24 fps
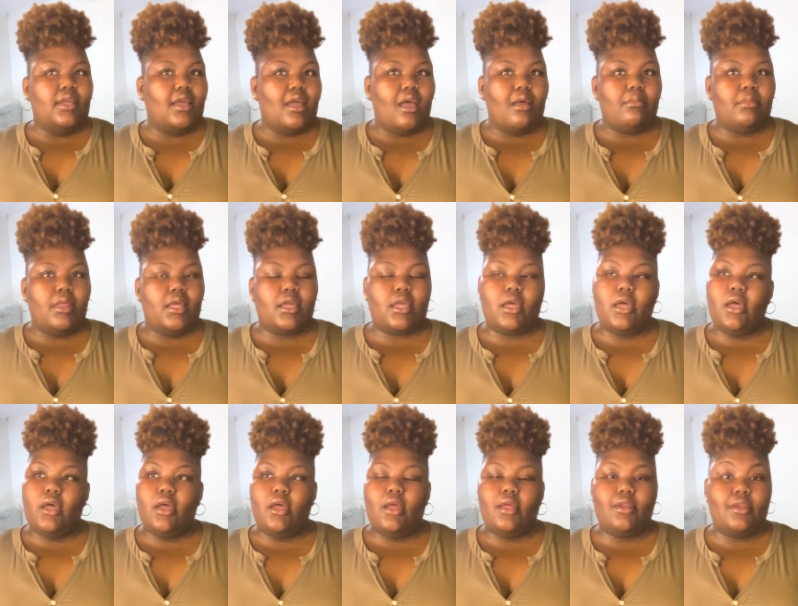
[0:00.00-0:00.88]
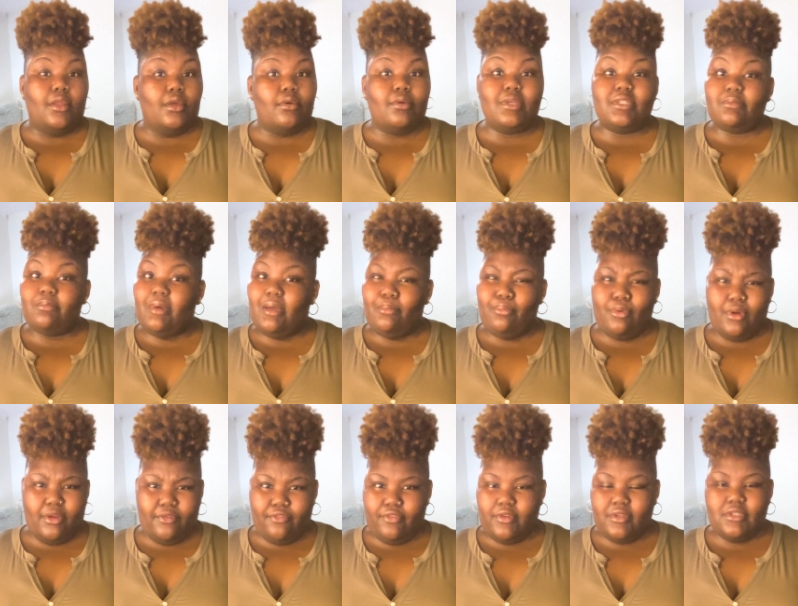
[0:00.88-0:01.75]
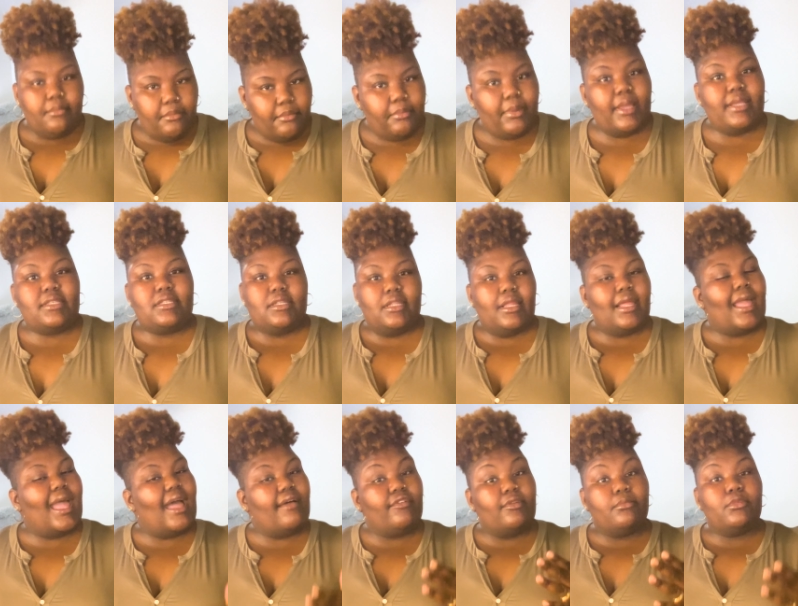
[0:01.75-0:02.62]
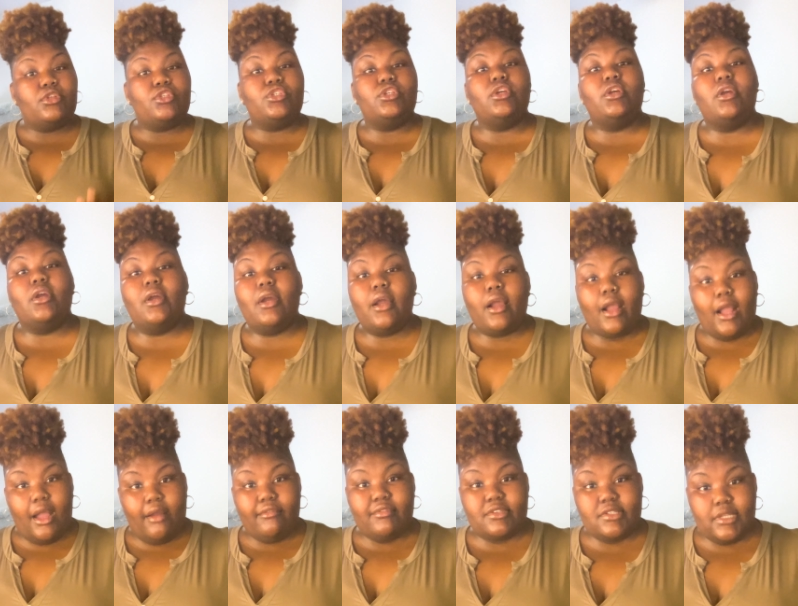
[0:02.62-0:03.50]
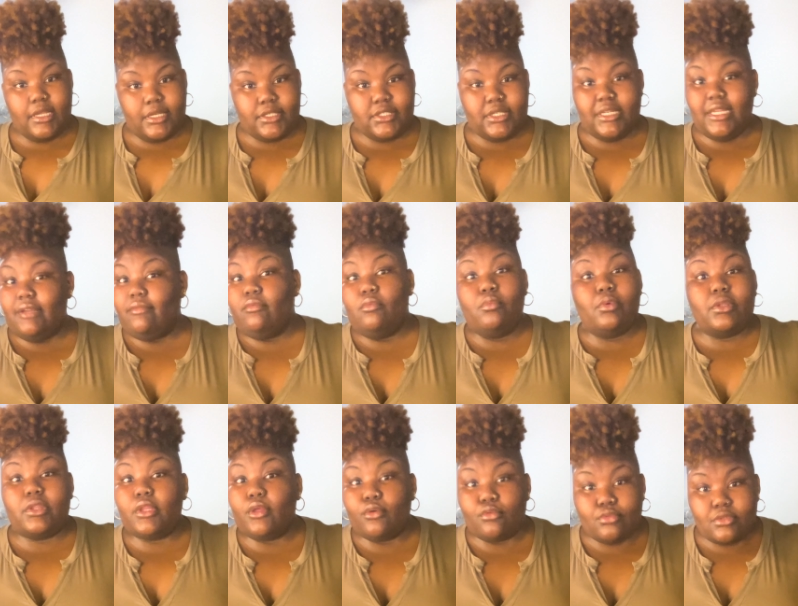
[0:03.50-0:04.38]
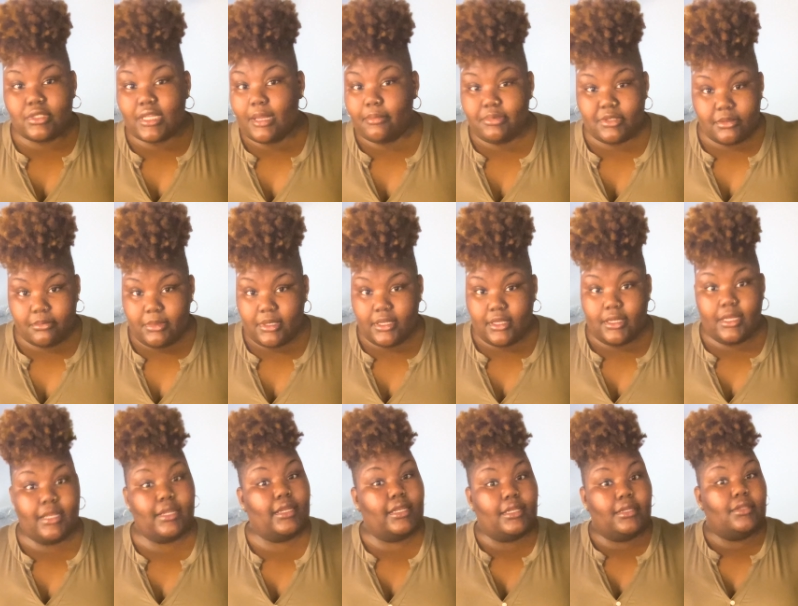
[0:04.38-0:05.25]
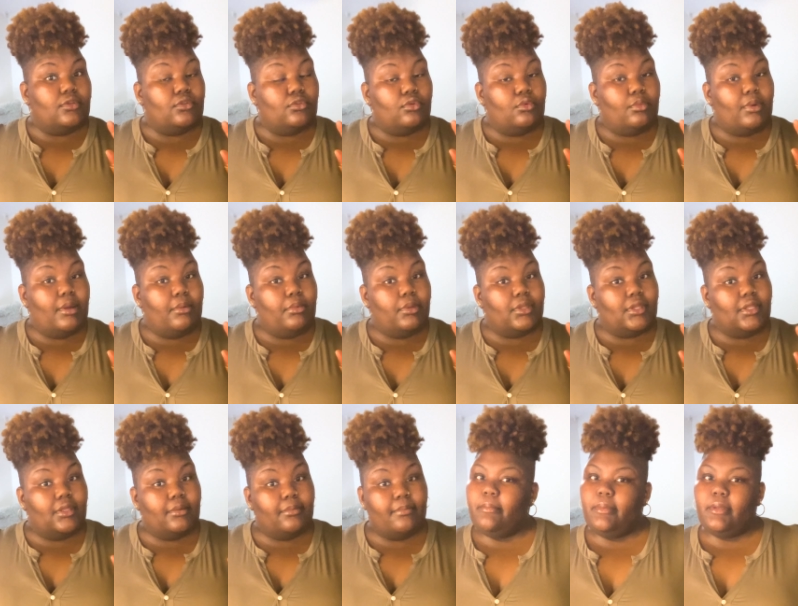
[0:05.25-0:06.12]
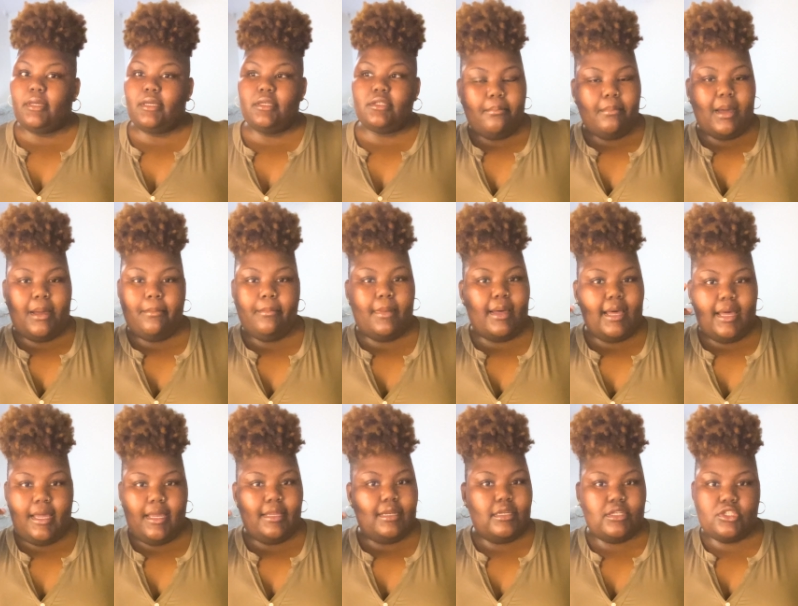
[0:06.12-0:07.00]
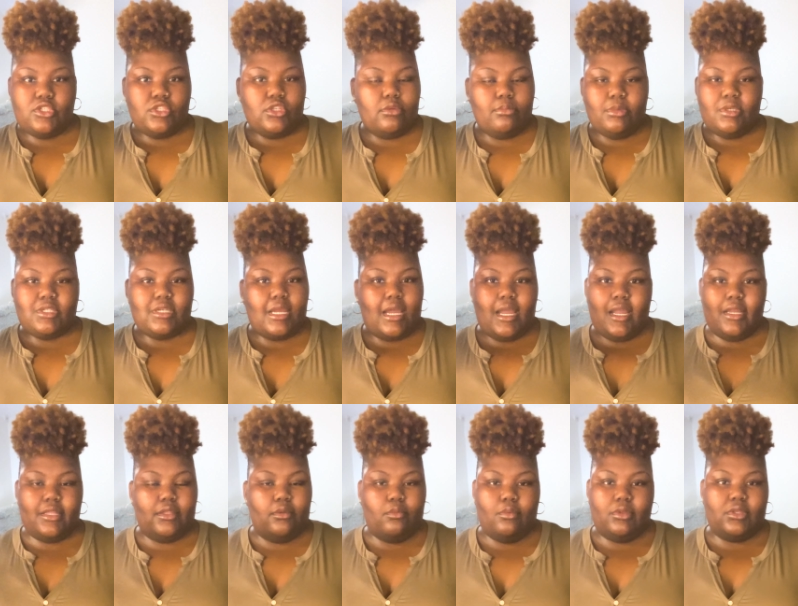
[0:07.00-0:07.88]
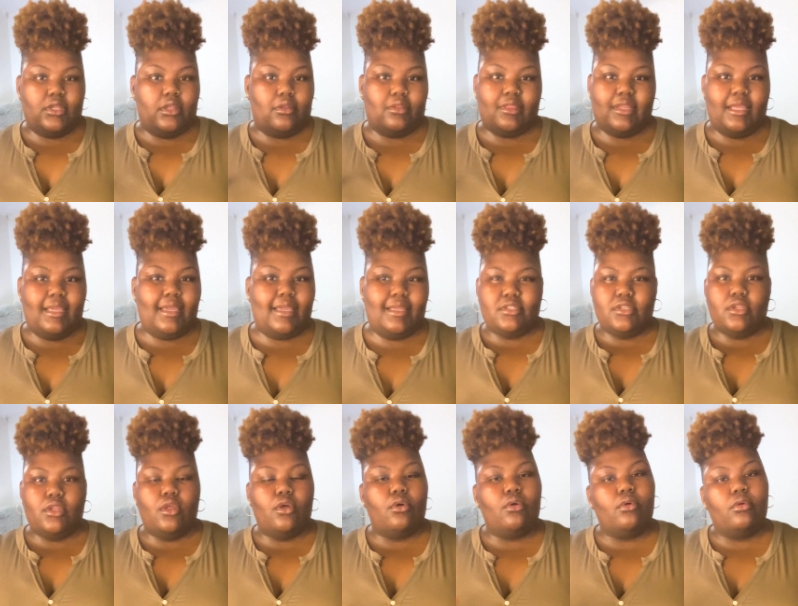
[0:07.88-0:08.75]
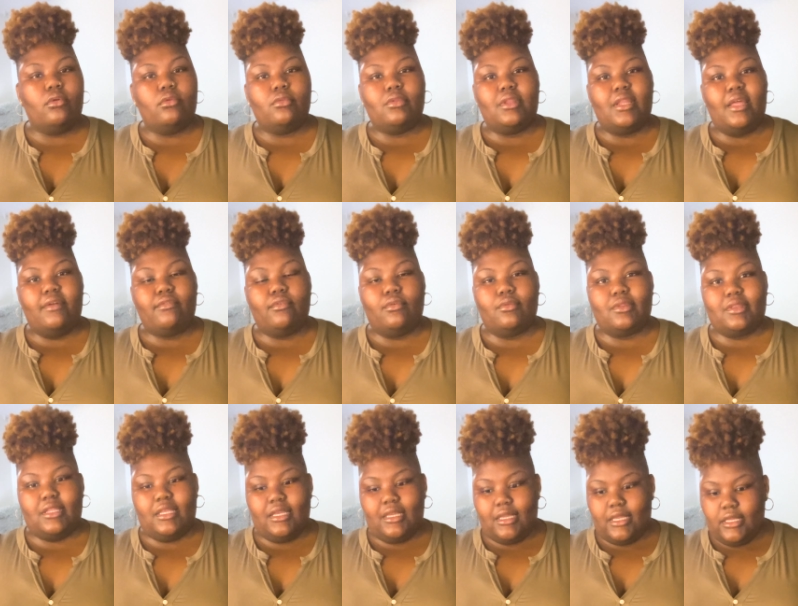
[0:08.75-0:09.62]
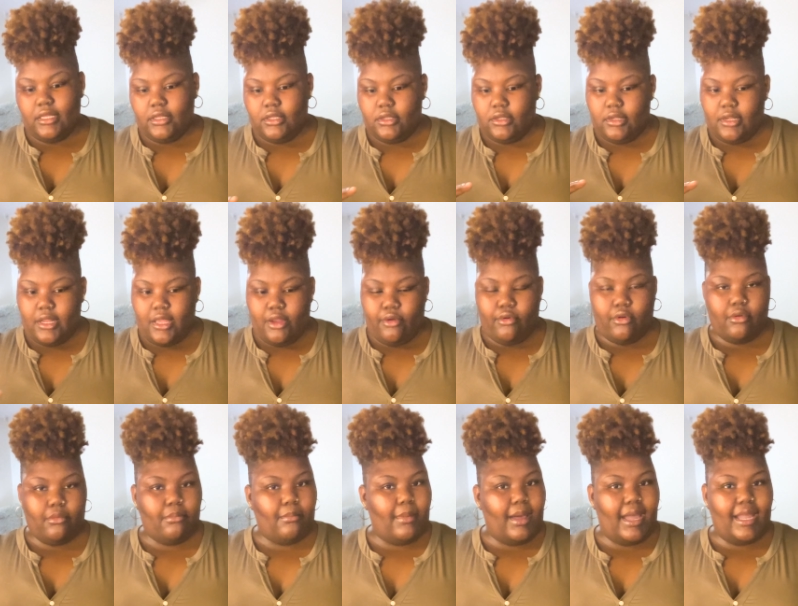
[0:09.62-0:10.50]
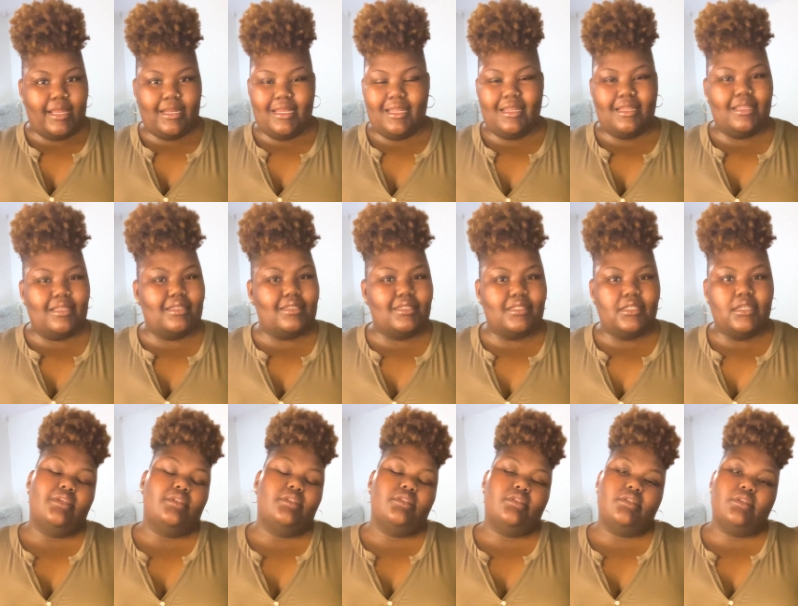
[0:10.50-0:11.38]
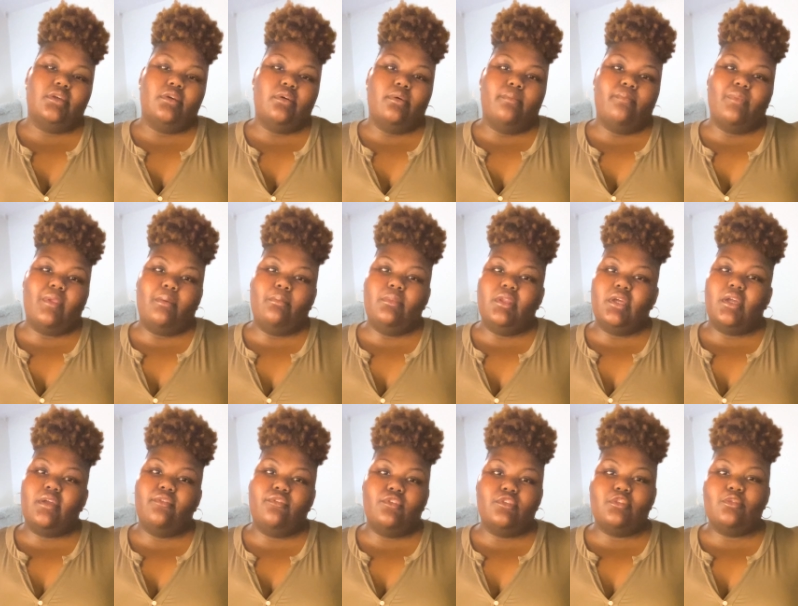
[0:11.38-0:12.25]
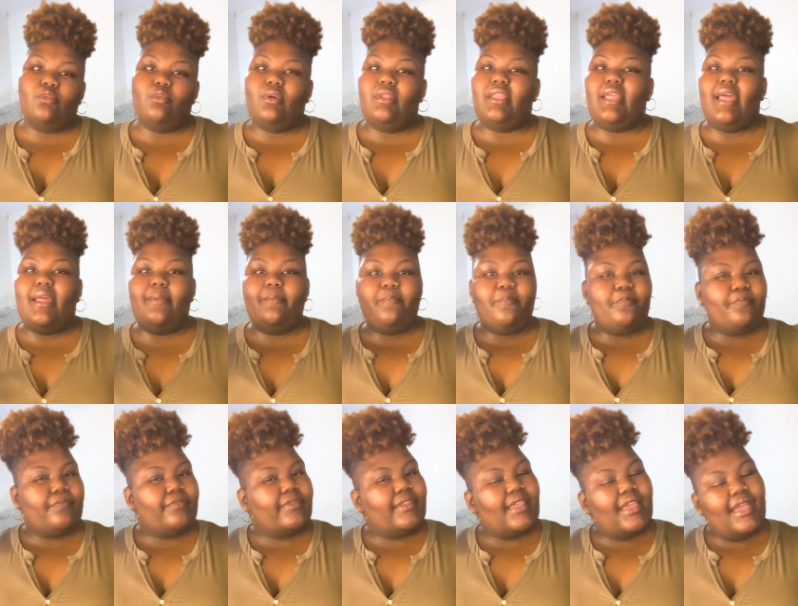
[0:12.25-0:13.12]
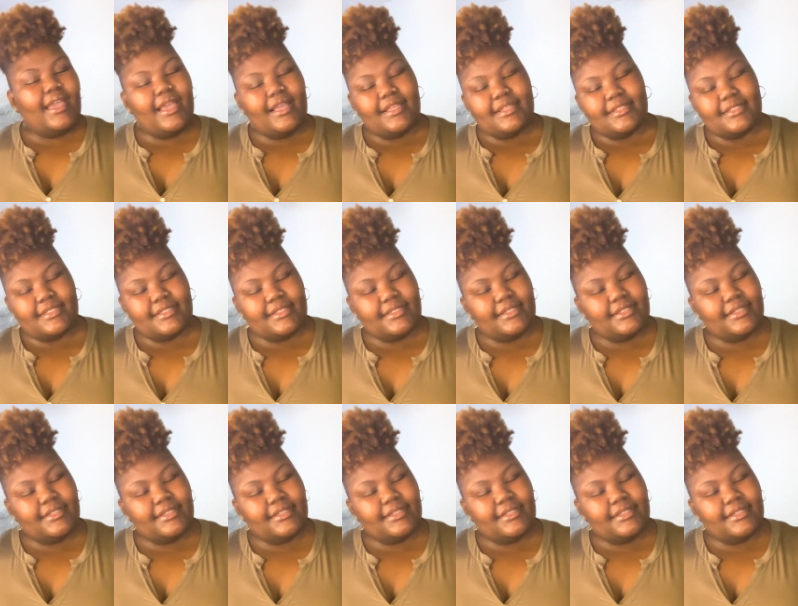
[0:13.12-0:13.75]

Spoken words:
I'm like, no, it's my preference. Basically, have a mature conversation, even with those types of men, and then do away with them, because my mind is so much higher than what they're thinking. Low level thinking, narrow-mindedness. And so I'm looking for someone that has